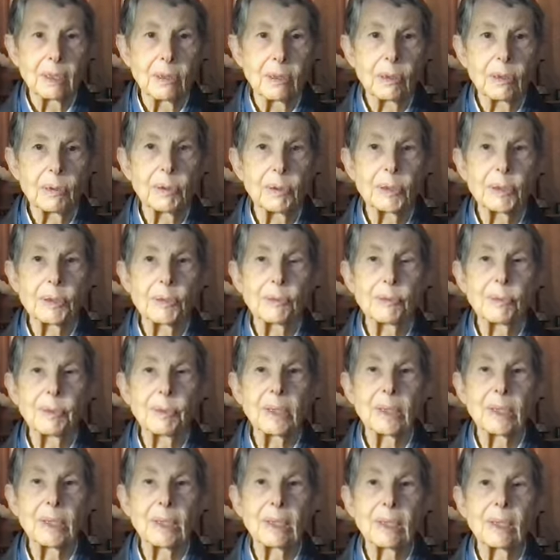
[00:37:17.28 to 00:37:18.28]
Or would you
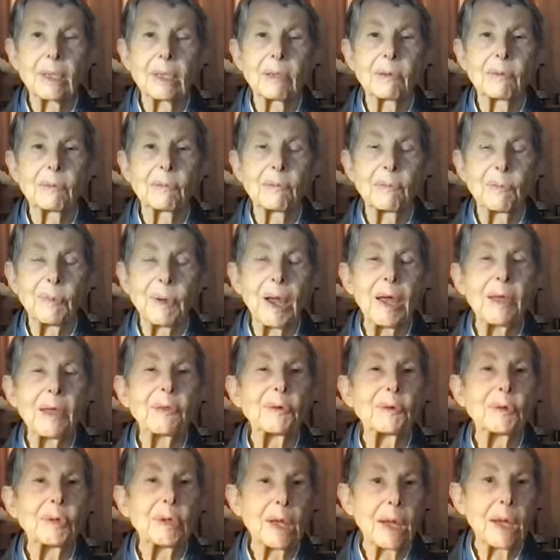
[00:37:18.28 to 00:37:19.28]
really
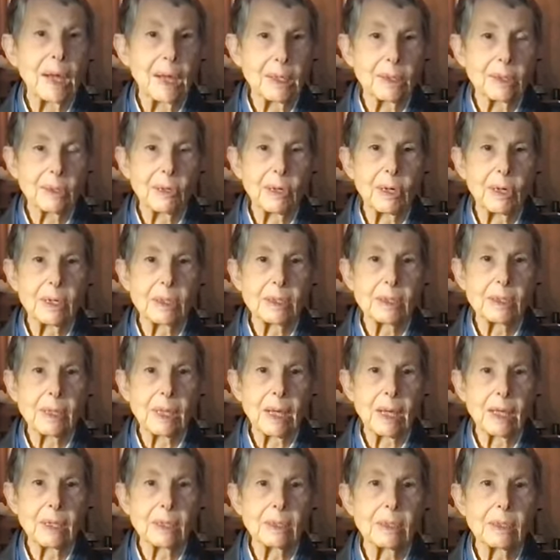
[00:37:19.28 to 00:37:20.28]
rather not cause
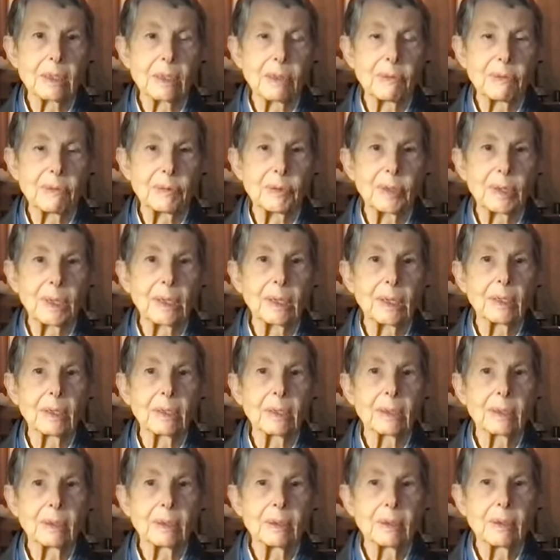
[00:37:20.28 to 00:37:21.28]
that suffering?
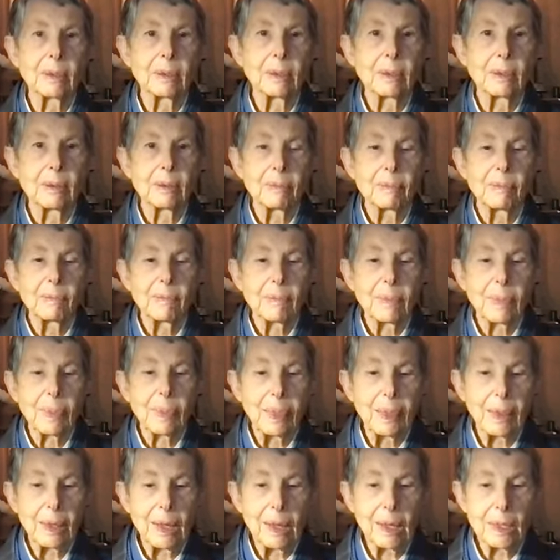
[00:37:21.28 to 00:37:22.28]

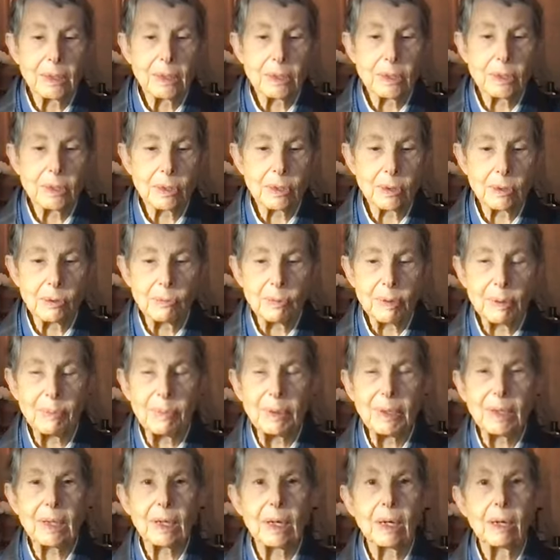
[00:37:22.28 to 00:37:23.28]
And so we
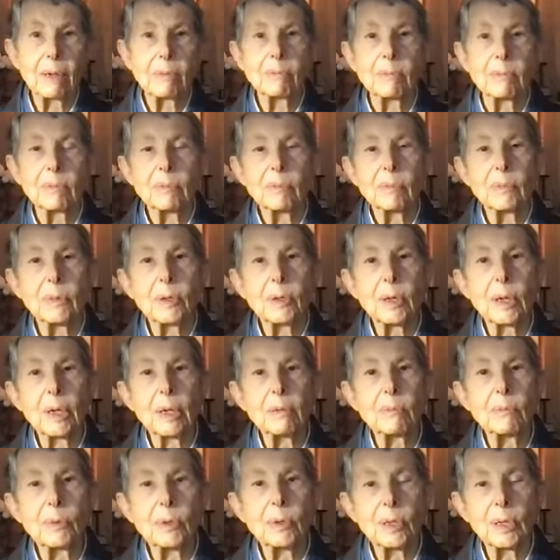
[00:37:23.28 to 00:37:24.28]
become more
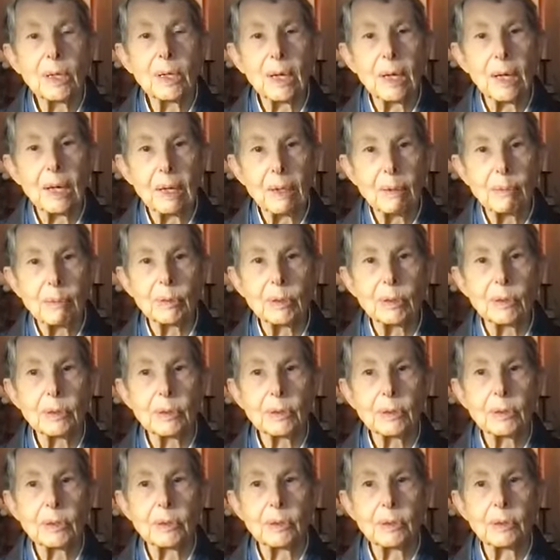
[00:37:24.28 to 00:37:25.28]
and more
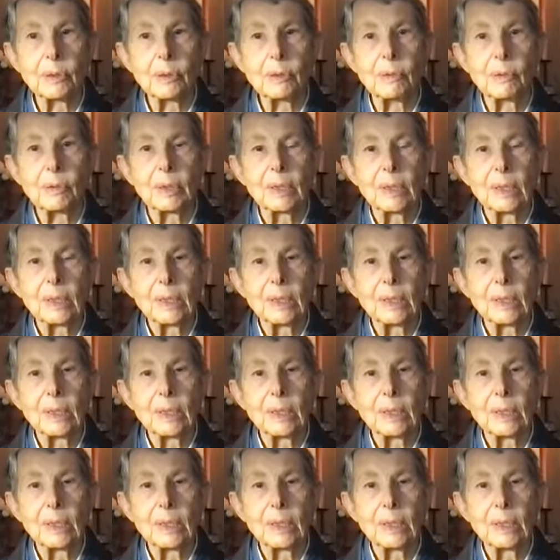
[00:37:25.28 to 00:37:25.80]
able to